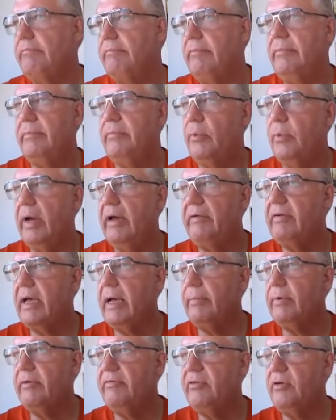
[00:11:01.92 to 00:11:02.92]
We have a
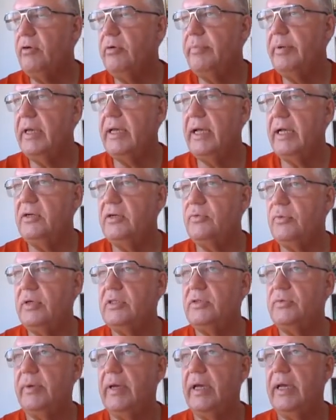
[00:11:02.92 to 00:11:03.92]
couple of European
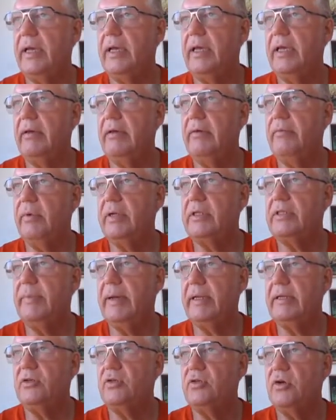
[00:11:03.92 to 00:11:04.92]
countries where it's
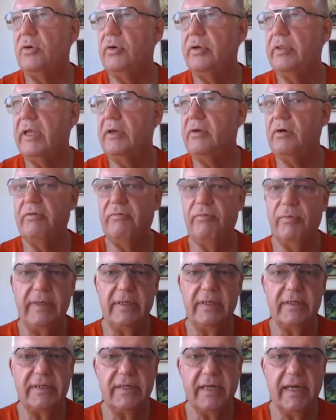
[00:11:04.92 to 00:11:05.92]
mandatory that you have
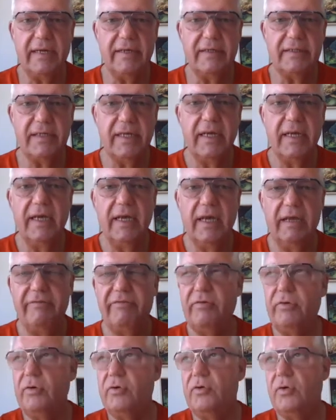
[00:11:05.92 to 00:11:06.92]
winter tires. If
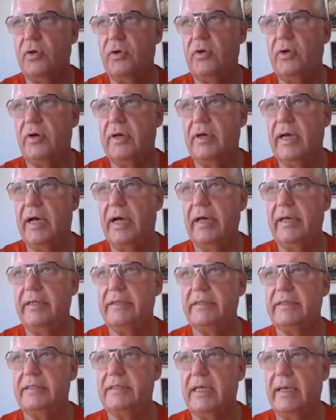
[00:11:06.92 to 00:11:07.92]
you return your car in
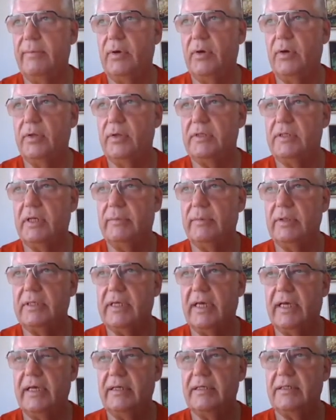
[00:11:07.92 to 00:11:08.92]
the summer on summer
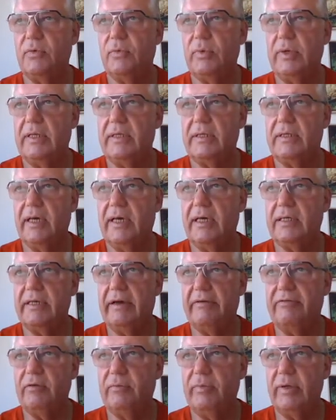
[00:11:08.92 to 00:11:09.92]
tires, the winter tires
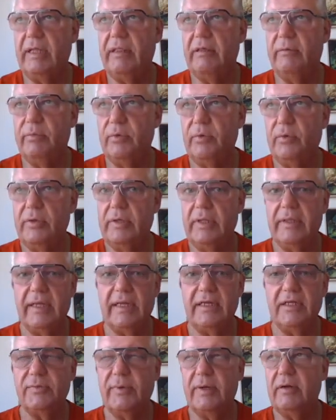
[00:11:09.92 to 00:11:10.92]
have to be in the boot.
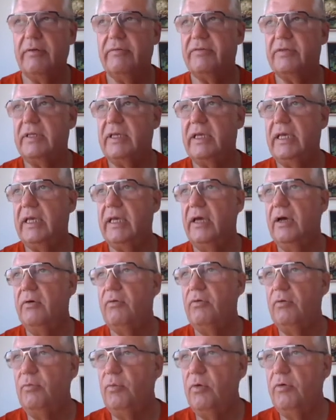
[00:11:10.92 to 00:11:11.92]
That is one of the
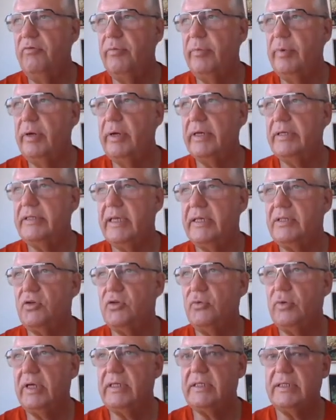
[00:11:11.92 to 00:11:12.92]
removable
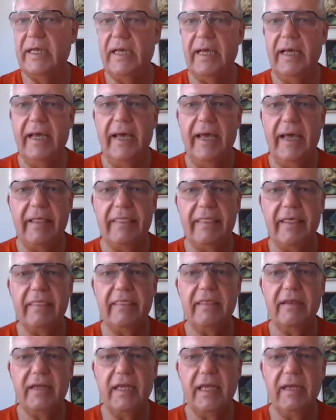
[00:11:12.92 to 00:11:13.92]
accessories. And then
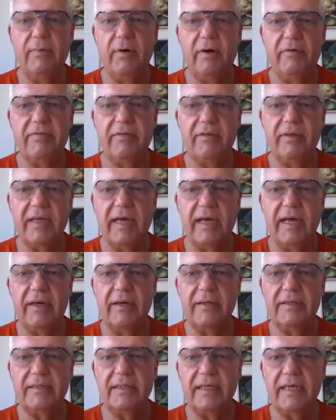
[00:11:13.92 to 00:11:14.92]
the deep of the
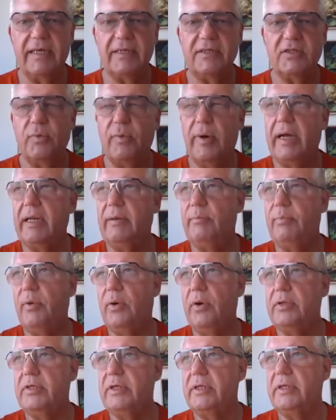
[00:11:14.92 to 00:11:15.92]
tires is quite
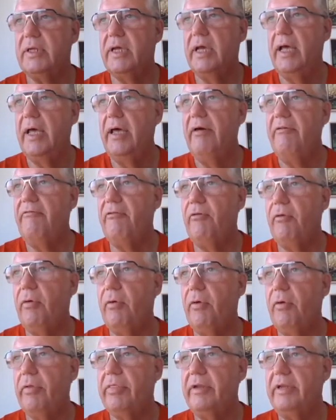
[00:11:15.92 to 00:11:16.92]
important
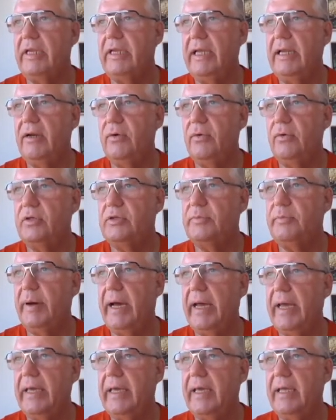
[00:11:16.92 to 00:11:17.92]
for the dealer who's
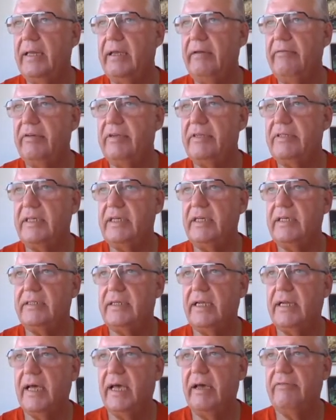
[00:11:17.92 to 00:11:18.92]
buying it. If he sees
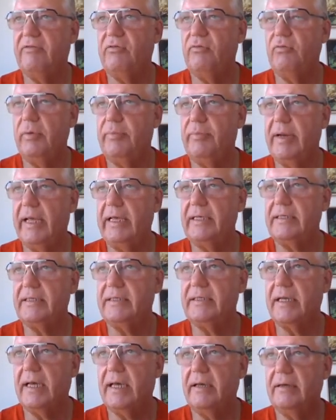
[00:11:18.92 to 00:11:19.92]
that I have to replace the
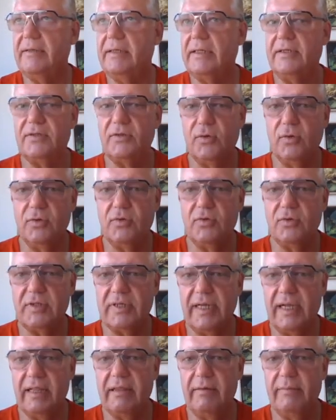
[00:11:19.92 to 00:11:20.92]
tire, it's good to
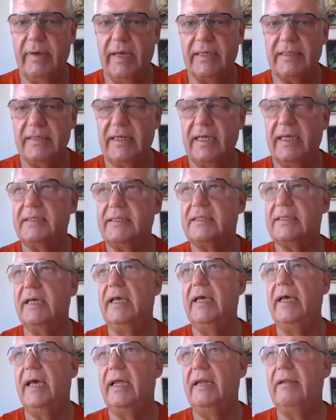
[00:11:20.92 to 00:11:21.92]
sell them as it is.
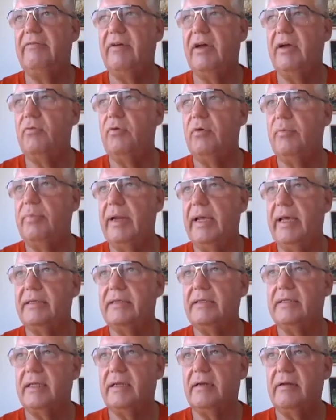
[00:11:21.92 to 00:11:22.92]
And if I replace
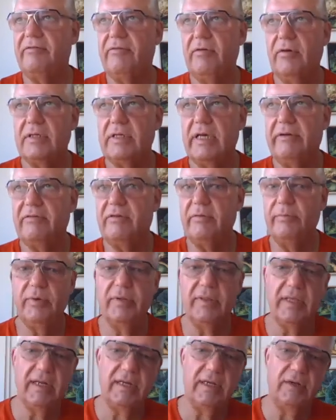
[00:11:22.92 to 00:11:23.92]
it, then of course I have to
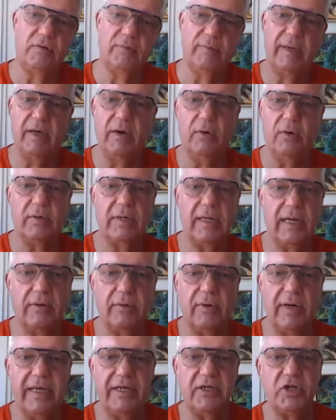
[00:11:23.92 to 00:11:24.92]
put that into my own
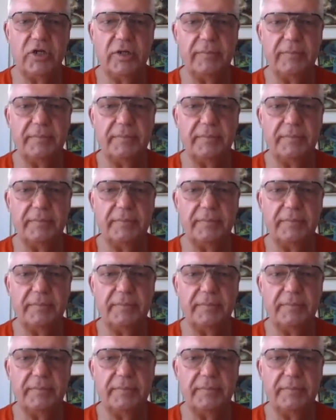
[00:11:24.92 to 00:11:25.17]
calculation.